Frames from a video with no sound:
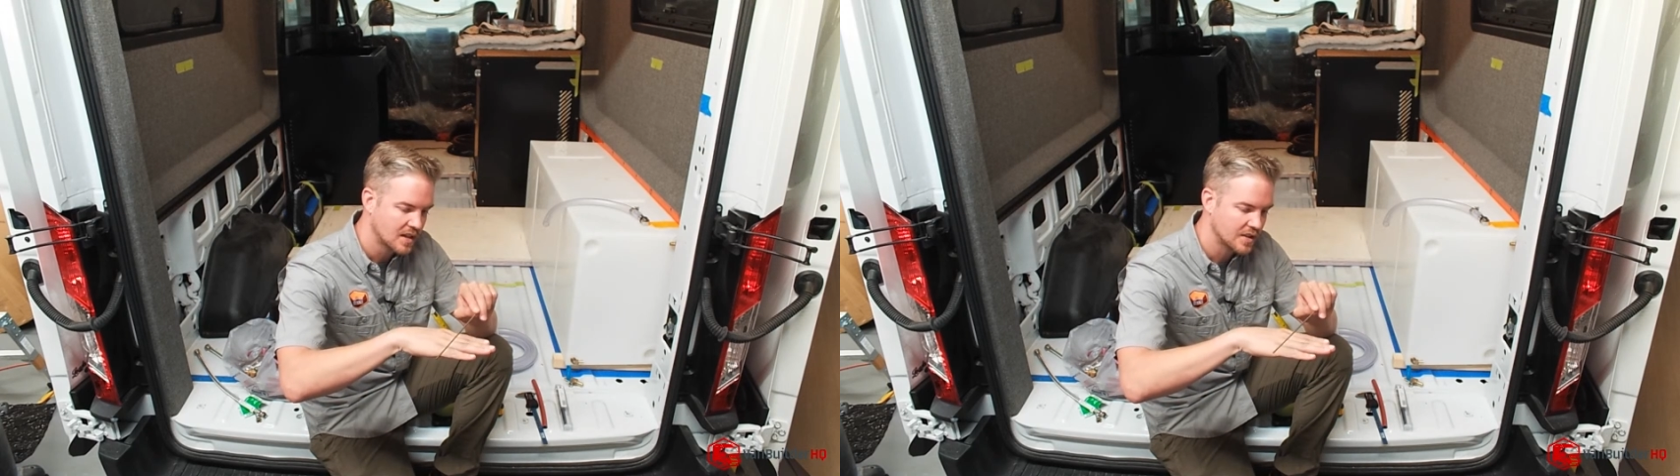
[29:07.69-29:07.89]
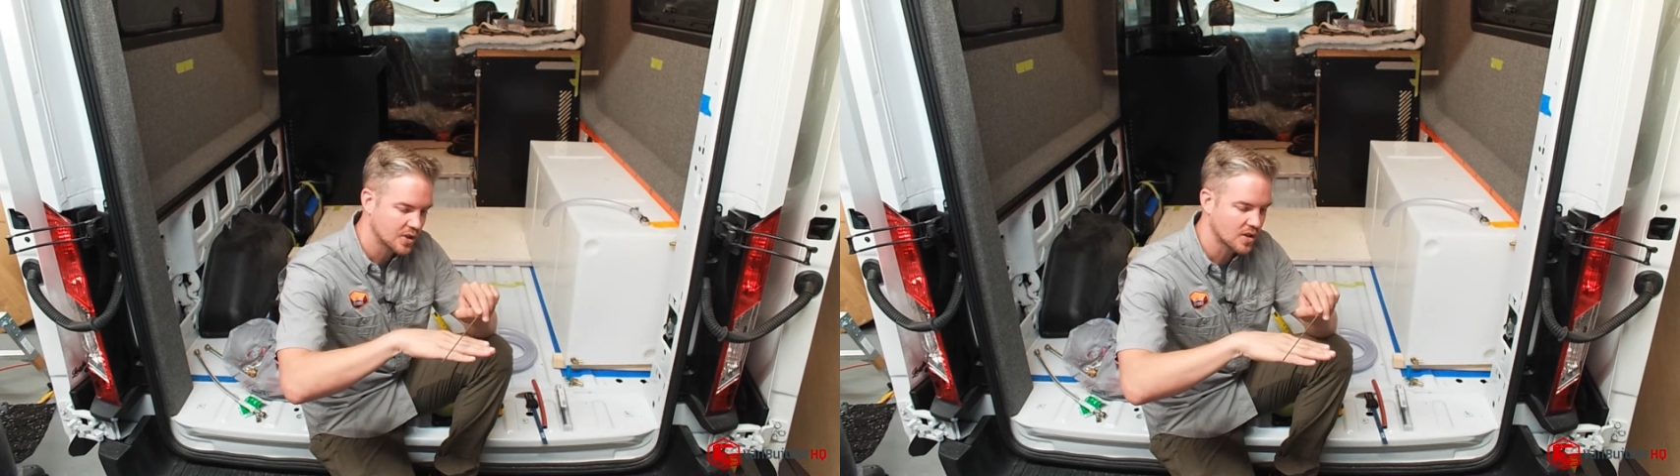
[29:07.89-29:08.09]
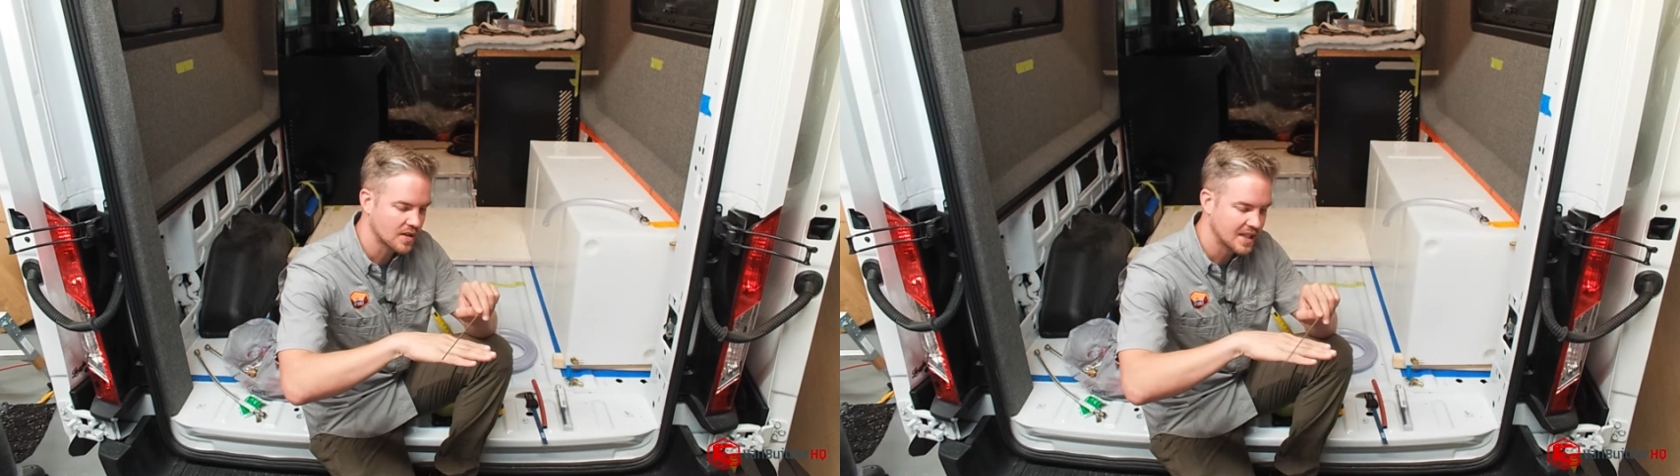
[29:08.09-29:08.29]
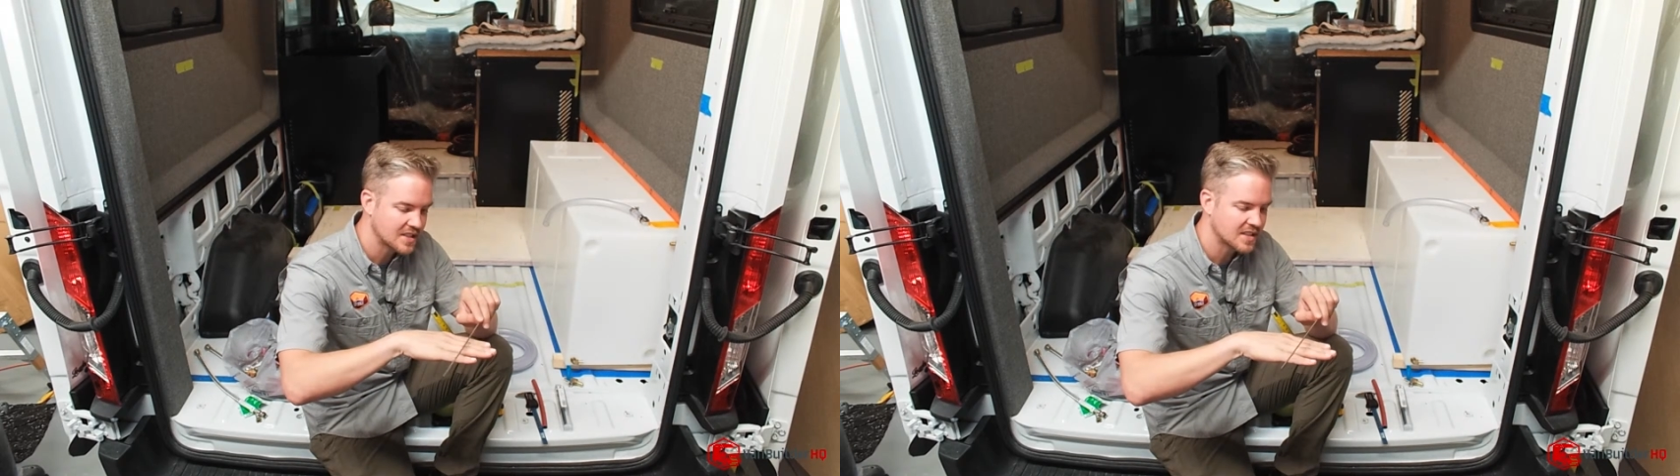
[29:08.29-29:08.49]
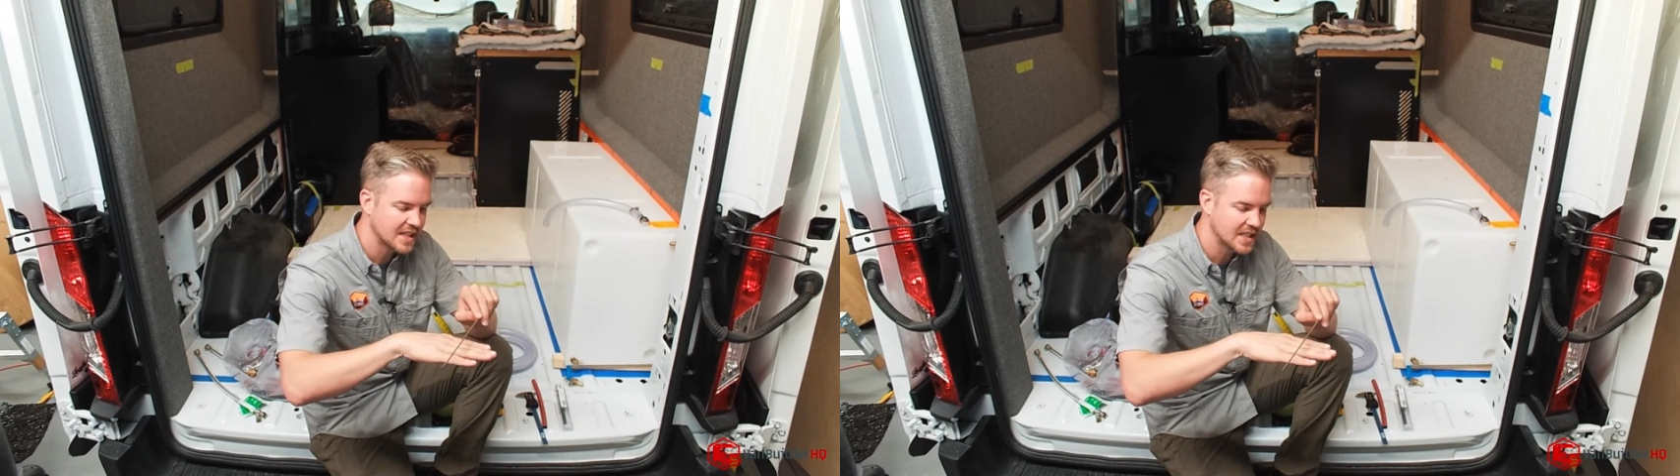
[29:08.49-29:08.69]
you're
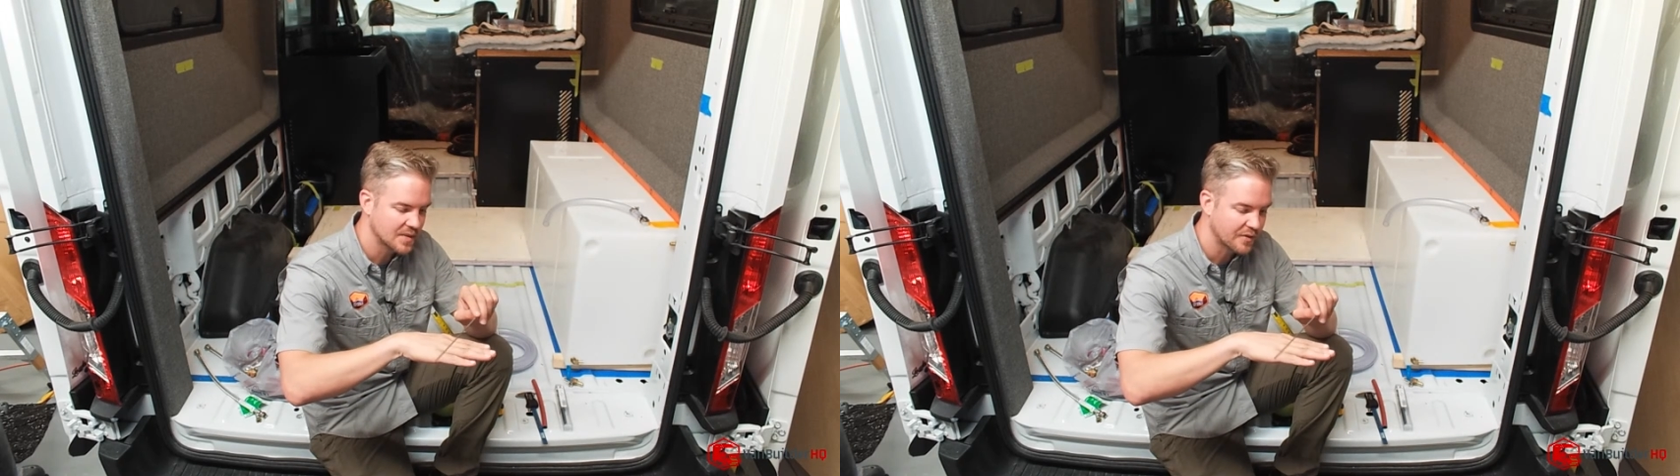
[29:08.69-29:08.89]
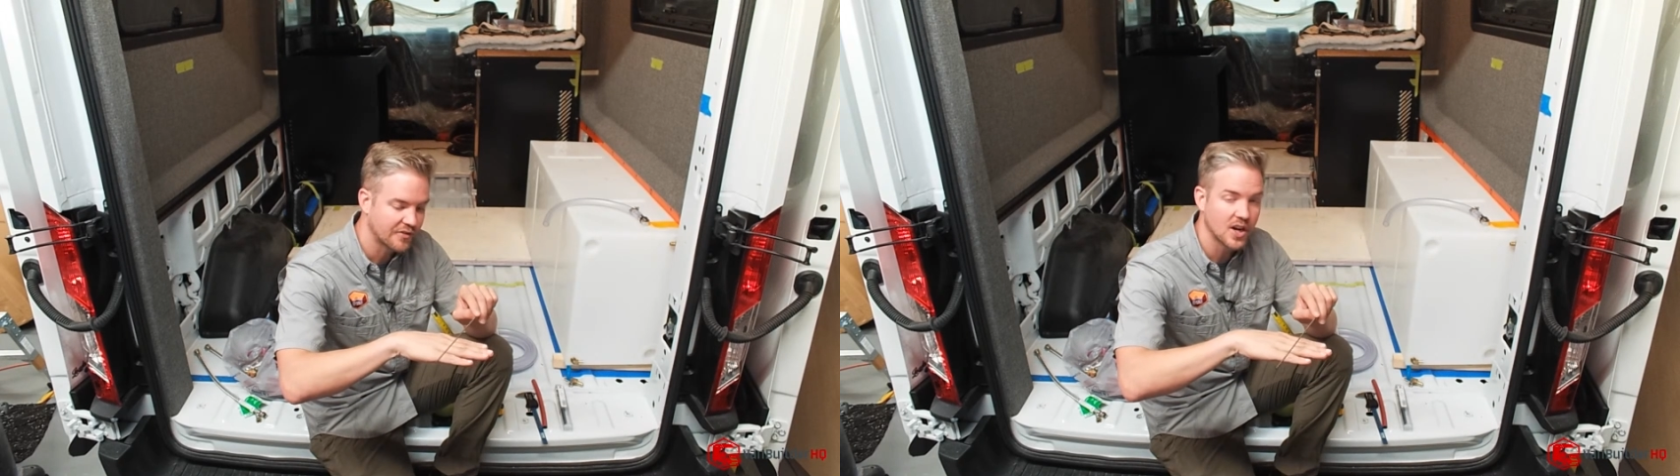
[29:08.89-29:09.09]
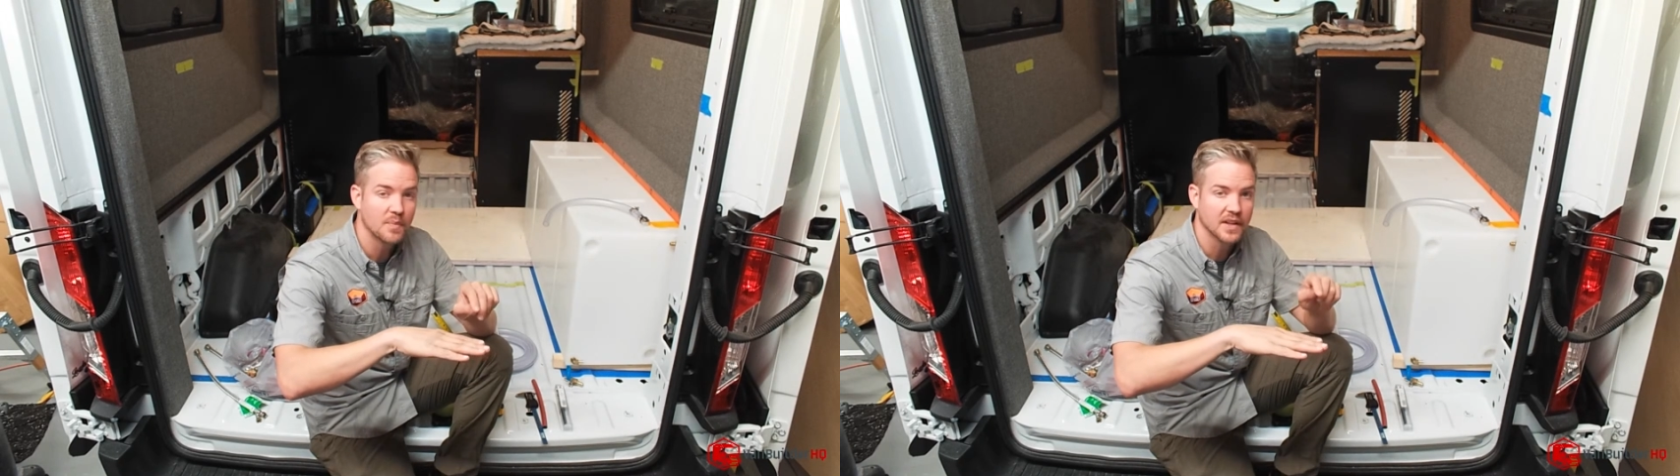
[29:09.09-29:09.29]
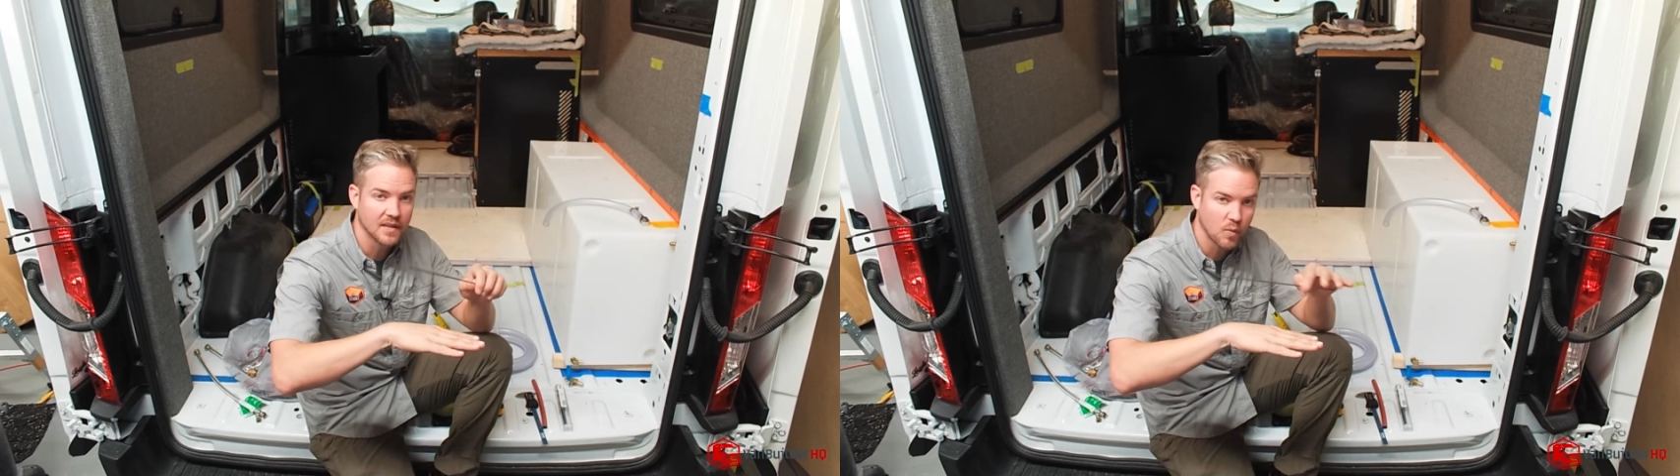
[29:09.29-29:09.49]
insulating them from the